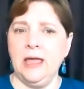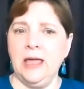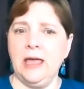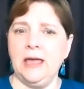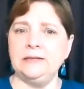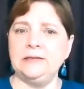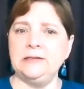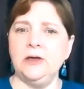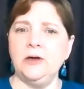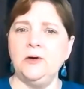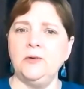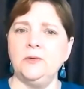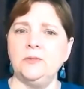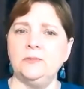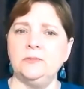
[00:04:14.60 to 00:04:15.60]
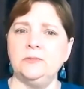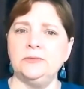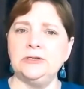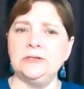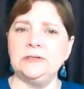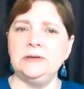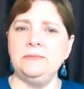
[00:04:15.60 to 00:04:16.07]
And so
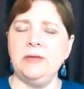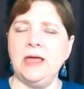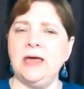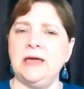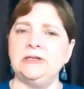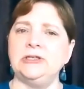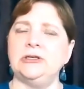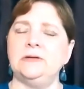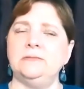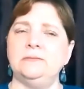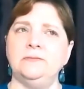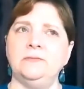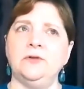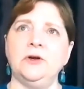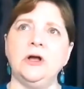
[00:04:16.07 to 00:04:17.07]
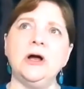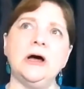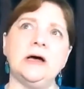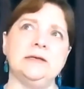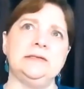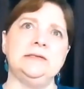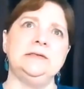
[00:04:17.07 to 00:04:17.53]
just imagine for
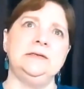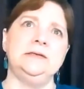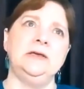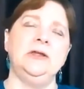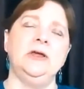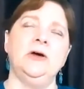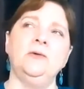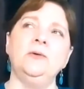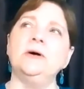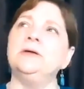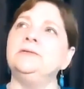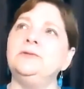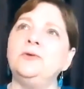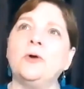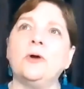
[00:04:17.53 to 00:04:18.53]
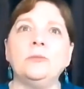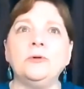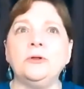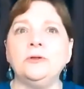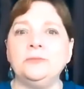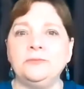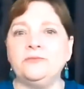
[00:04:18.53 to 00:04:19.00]
us,
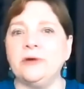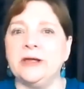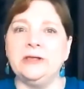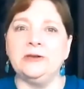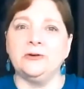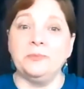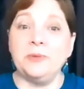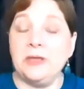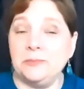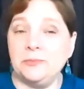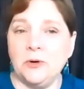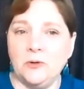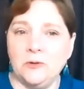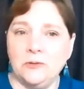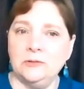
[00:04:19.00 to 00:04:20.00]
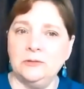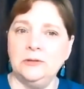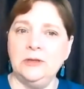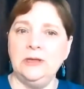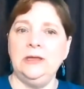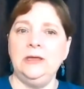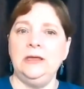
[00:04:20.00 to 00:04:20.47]
normal, regular people,
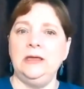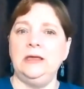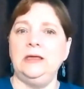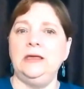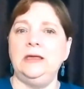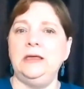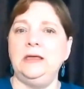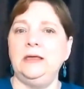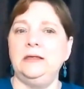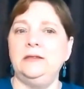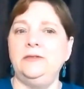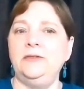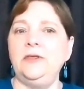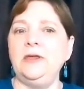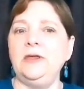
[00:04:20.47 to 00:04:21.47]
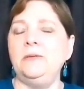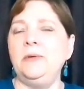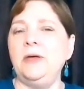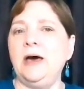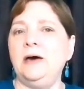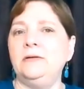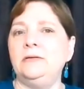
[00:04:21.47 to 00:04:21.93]
think
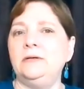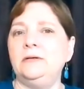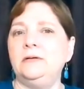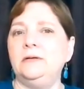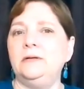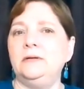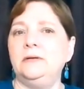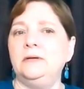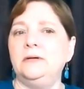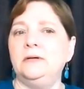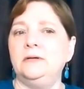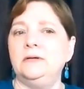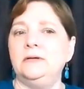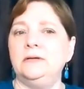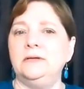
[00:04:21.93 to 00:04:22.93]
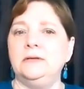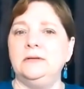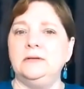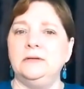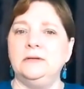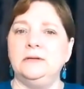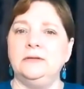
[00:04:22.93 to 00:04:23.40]
about
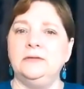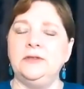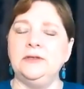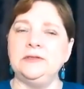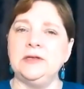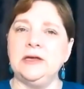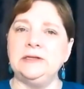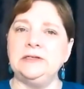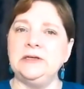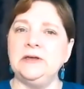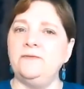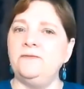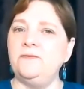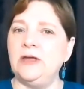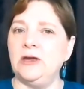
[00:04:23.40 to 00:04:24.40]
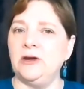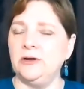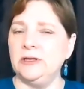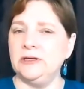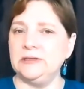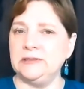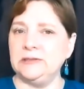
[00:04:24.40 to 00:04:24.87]
this idea of
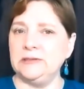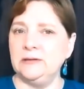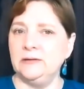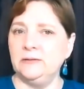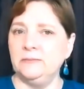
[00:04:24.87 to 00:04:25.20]
fairness